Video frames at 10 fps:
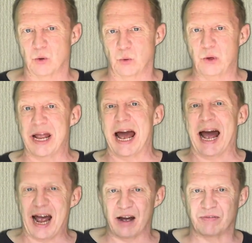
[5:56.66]
We
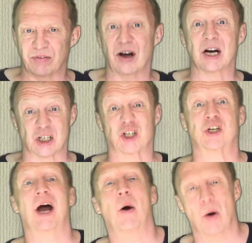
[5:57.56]
have a
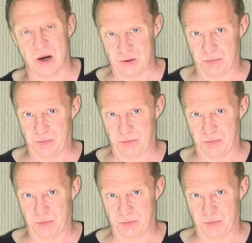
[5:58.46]
shower.